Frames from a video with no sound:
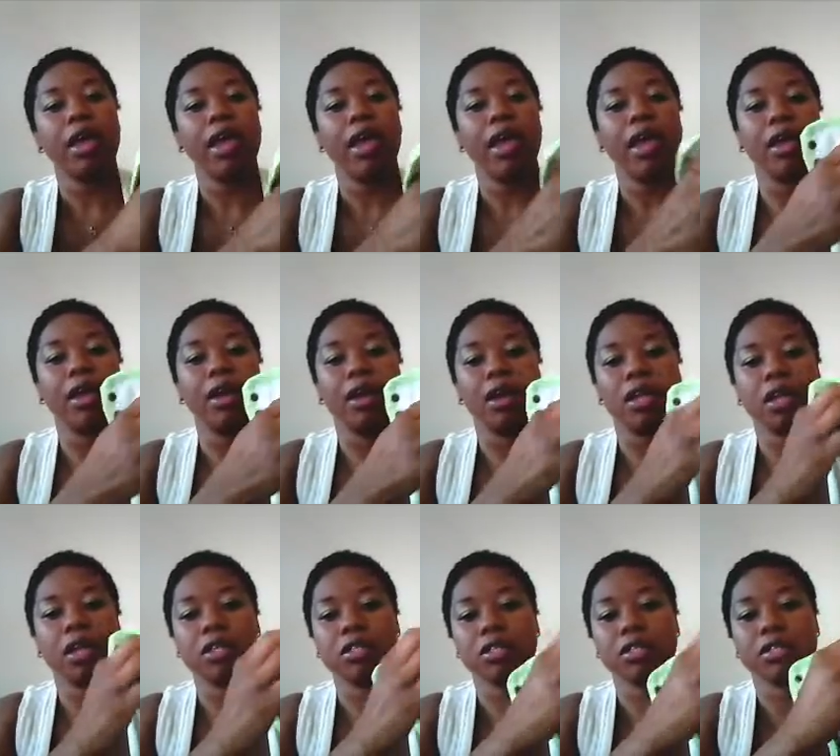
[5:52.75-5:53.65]
and then I
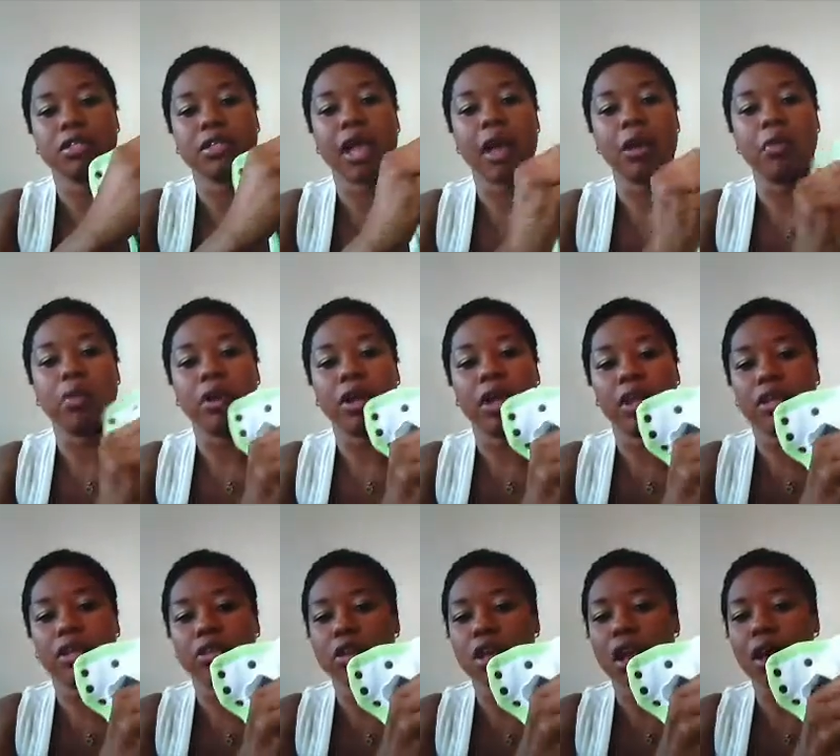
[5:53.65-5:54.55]
can snap one at the
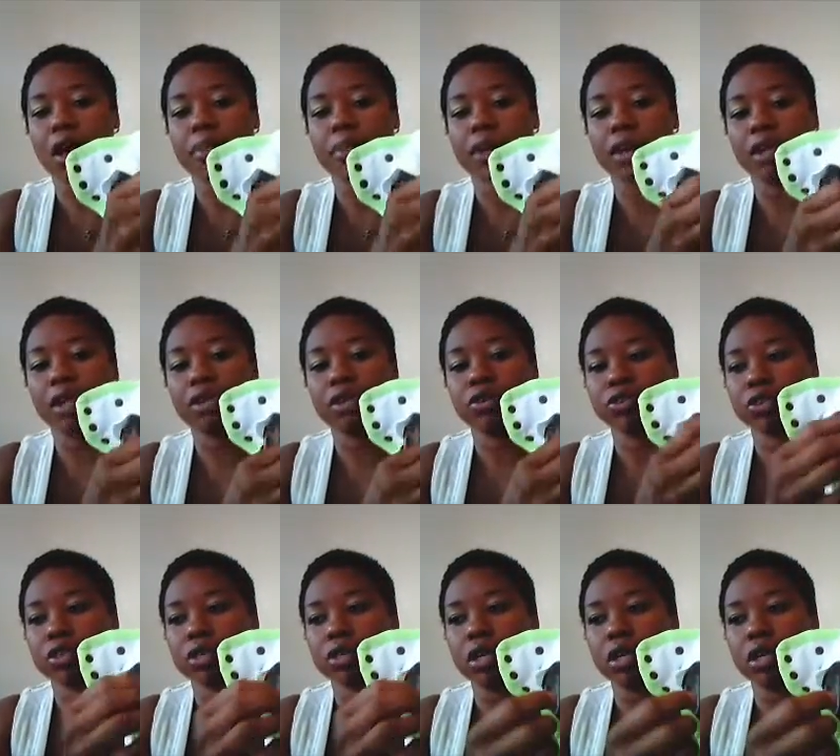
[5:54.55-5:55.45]
top and I
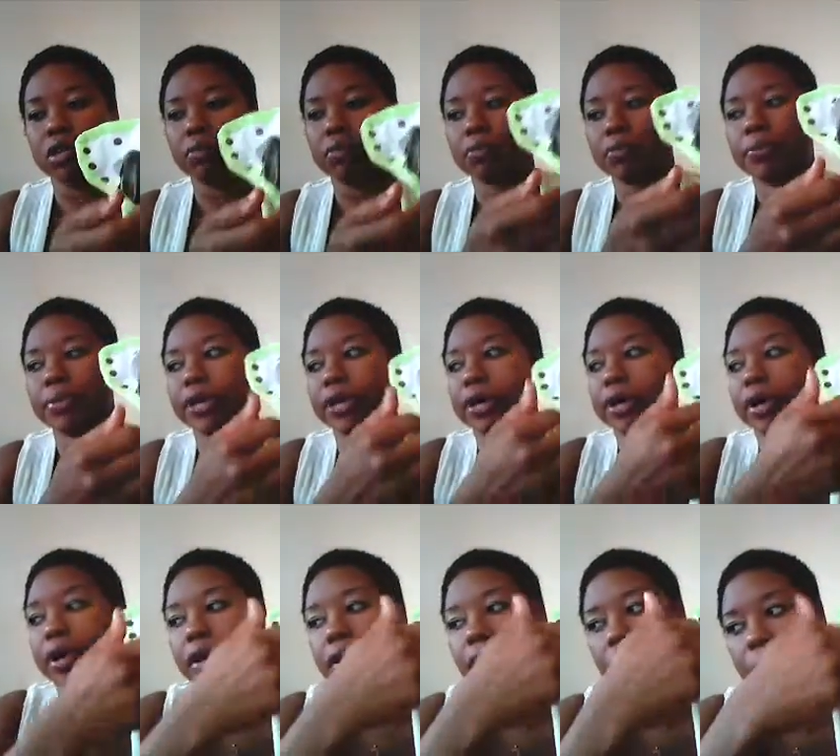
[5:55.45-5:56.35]
usually put
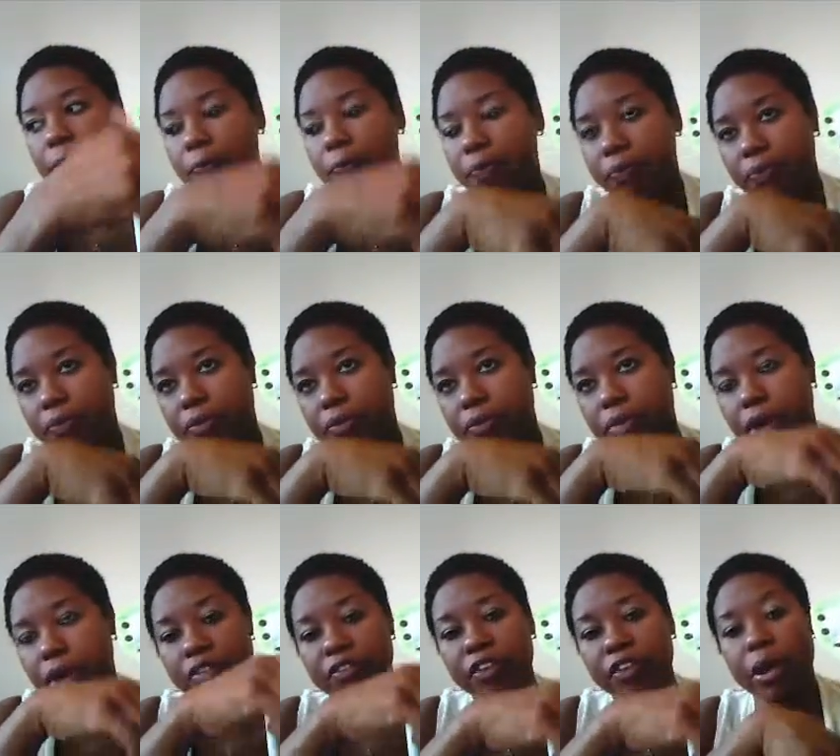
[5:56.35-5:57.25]
a
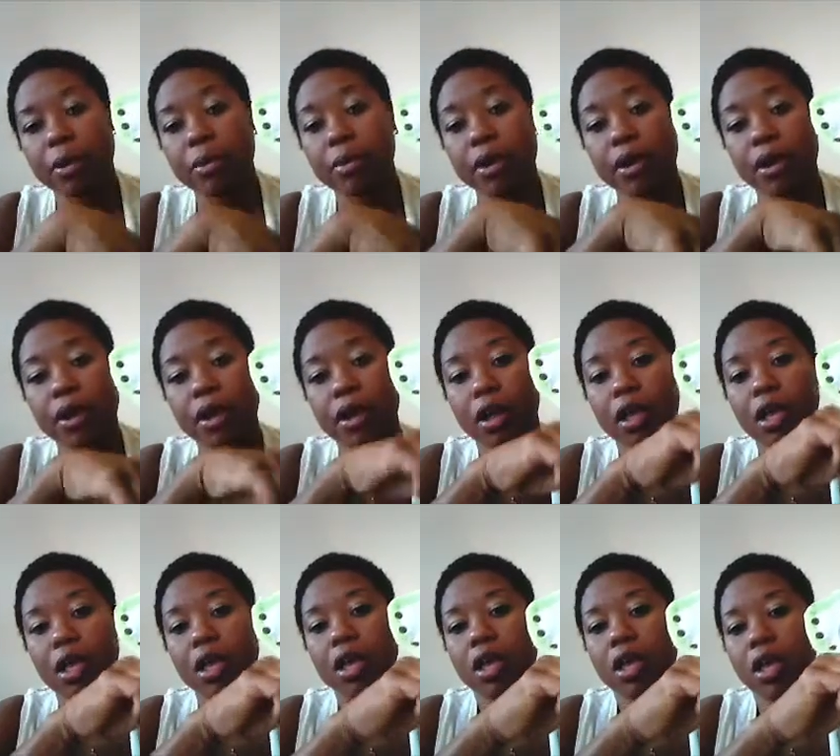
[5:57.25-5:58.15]
microfiber
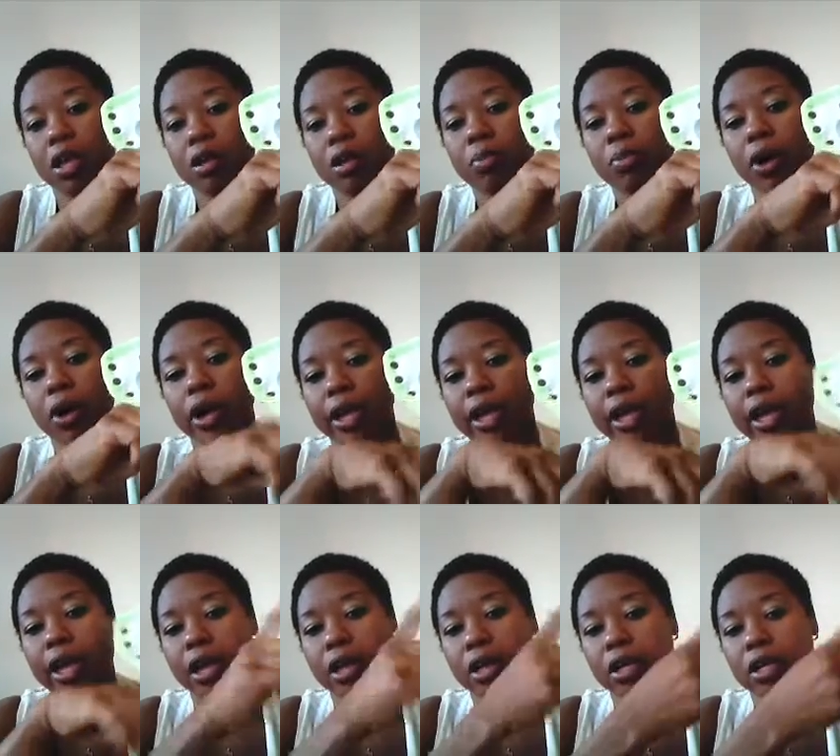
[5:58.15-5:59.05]
in the pocket
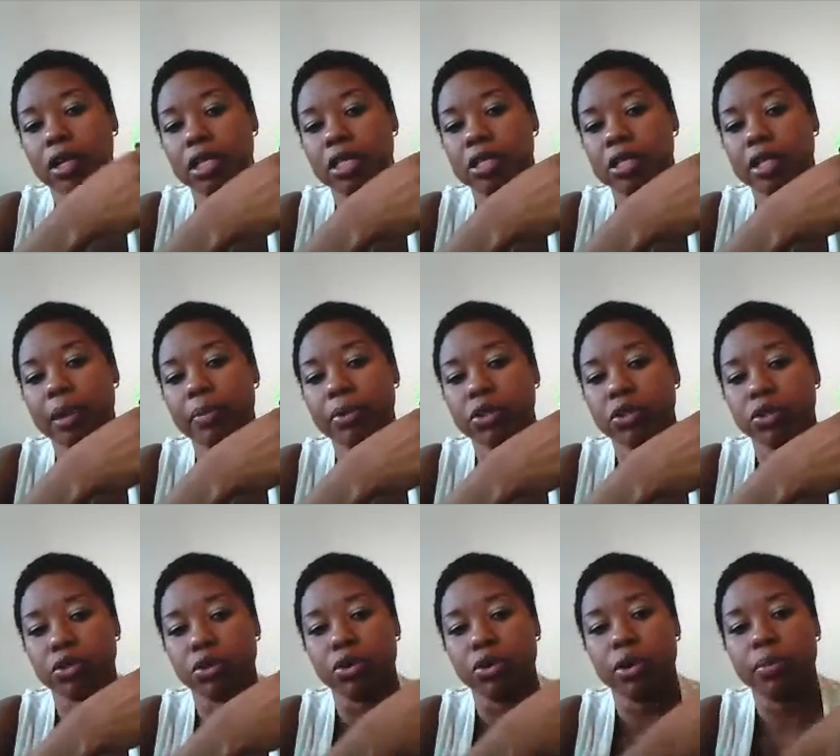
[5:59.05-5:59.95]
and then I snap a
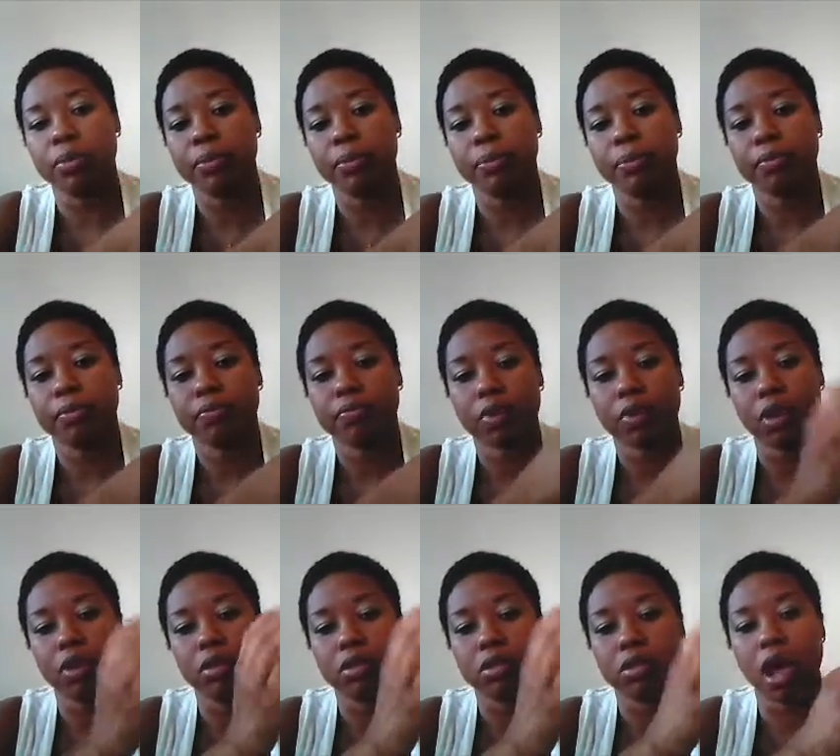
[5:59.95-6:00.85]
Zorb
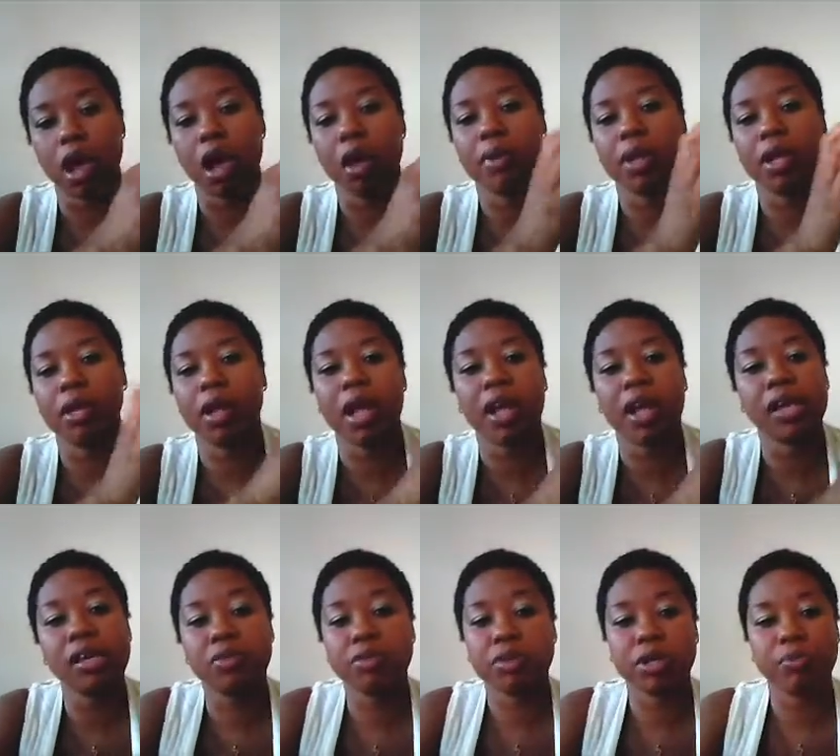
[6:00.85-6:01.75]
on top and that
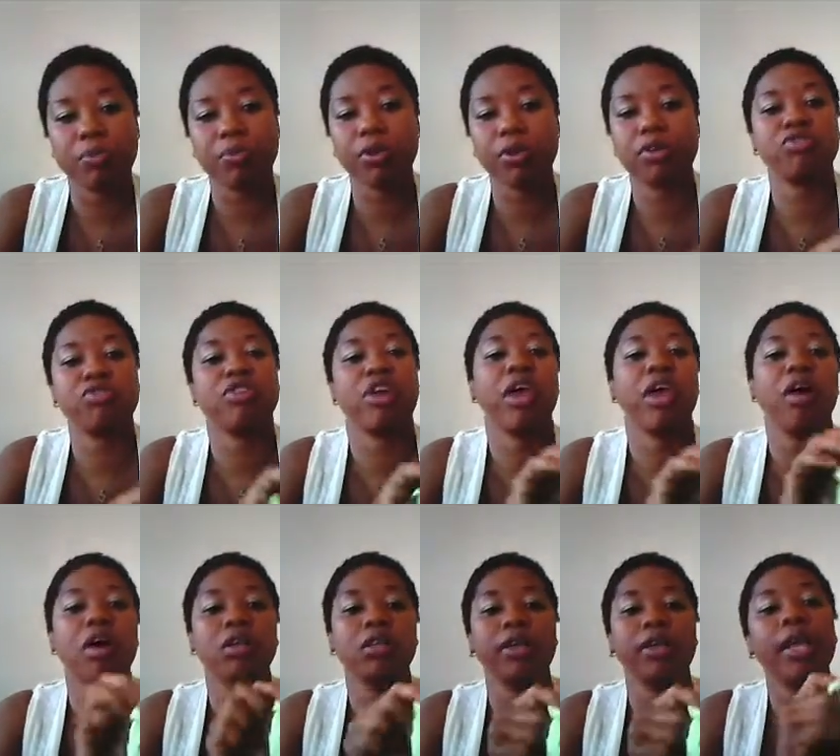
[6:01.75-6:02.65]
keeps her pretty dry
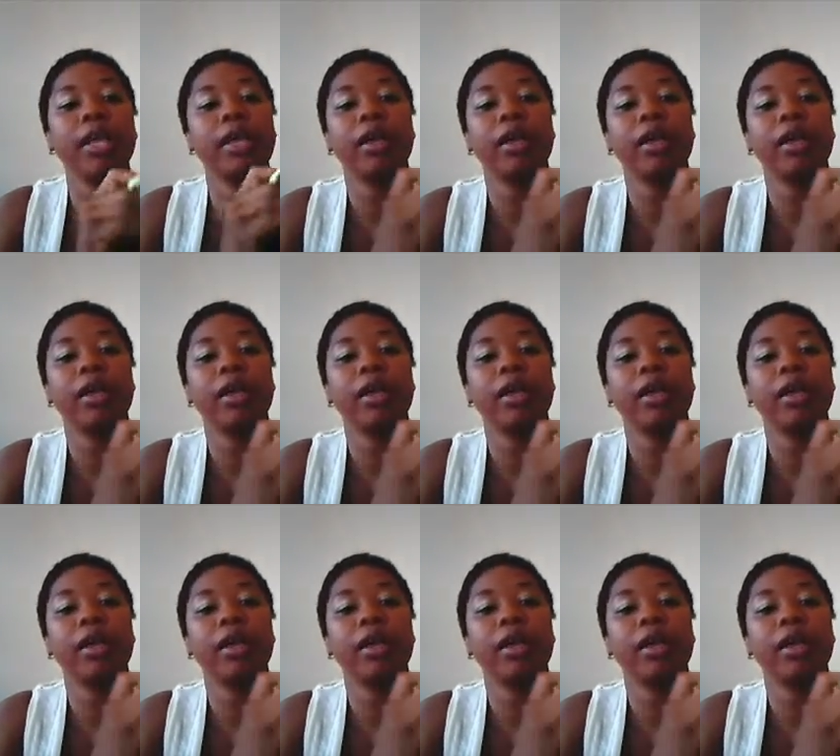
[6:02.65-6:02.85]
all night